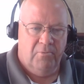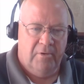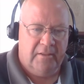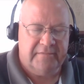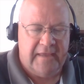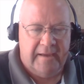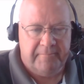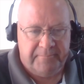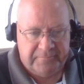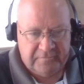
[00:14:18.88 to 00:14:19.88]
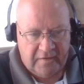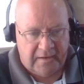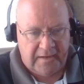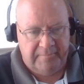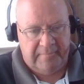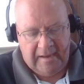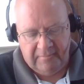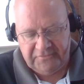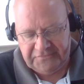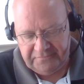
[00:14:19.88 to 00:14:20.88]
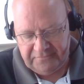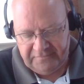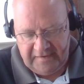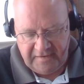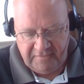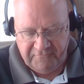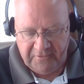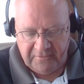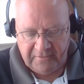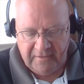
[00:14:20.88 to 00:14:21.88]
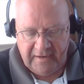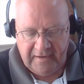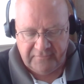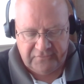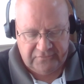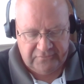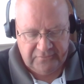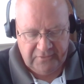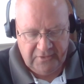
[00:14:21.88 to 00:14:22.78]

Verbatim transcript: Well, at that time, I was taking photographs,